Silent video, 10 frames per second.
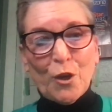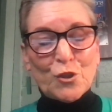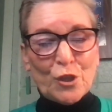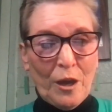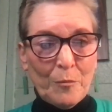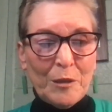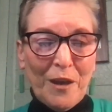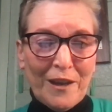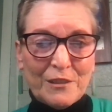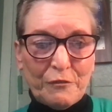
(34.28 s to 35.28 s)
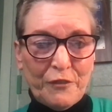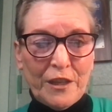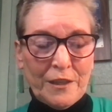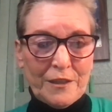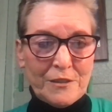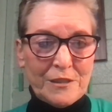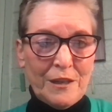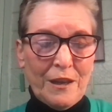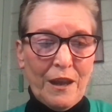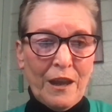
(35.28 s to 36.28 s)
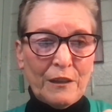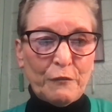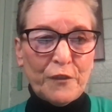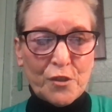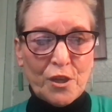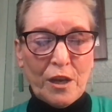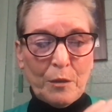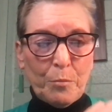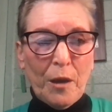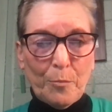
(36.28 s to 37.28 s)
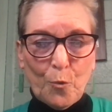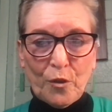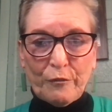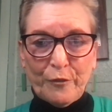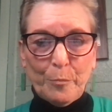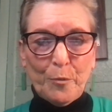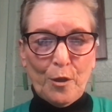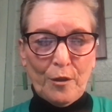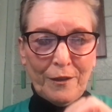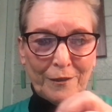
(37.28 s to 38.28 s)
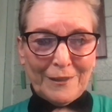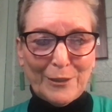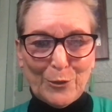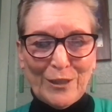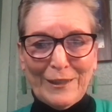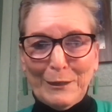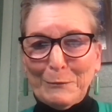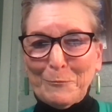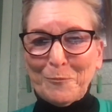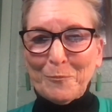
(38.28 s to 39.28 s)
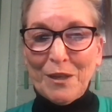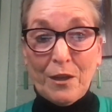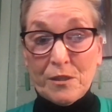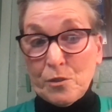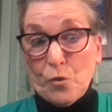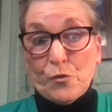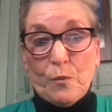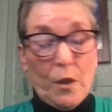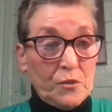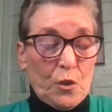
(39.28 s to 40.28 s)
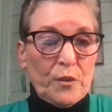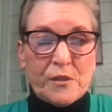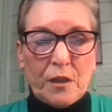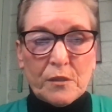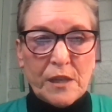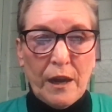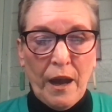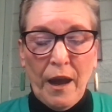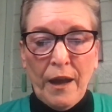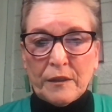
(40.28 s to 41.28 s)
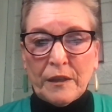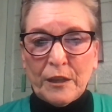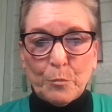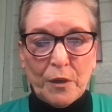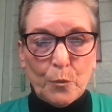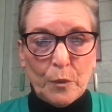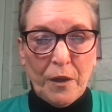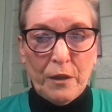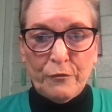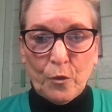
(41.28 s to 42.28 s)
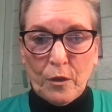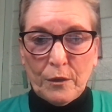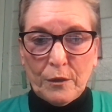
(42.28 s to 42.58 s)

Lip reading: to coming back to Phoenix and officiating Pop Warner football and Little League because it's the only skills I had that anybody would pay for.